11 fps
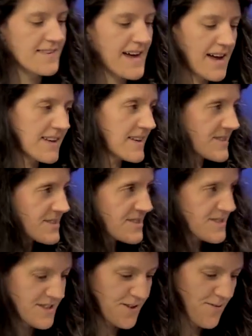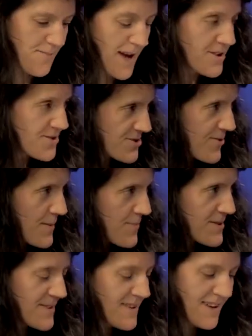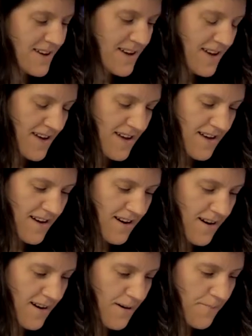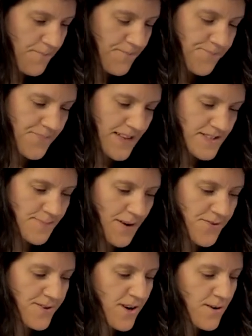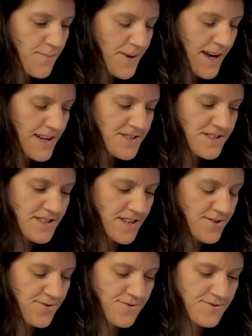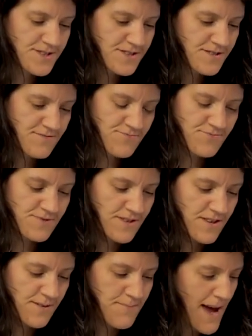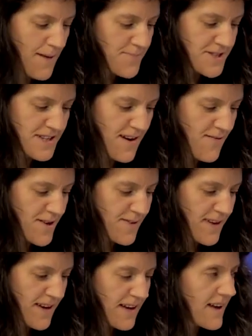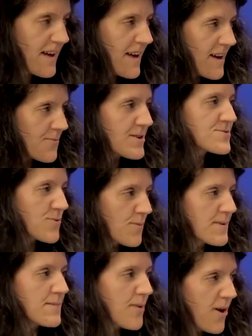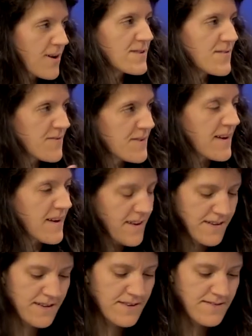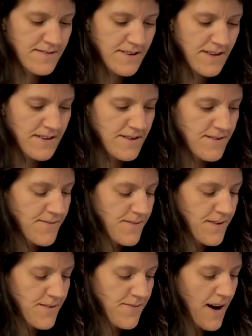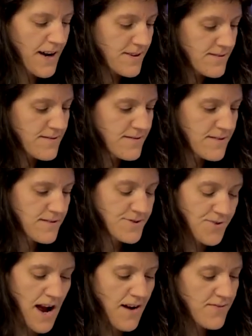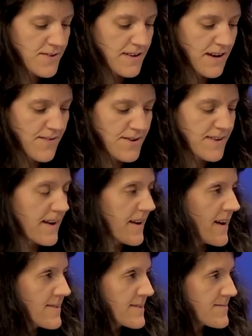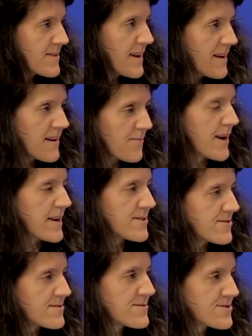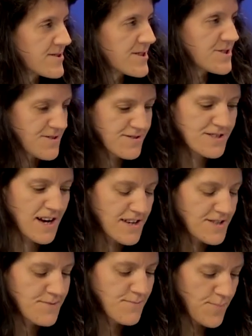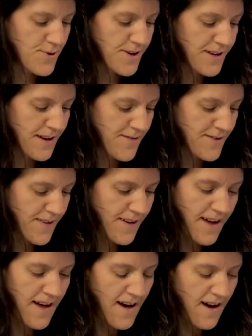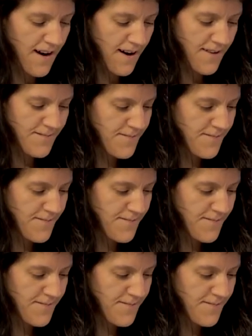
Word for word: that is your manuscript. Yes. Um, it's about 300 pages, includes uh, maps and everything, which will be part of the the uh, final draft and everything, and the regular traditional size book and everything. Yes, we uh, have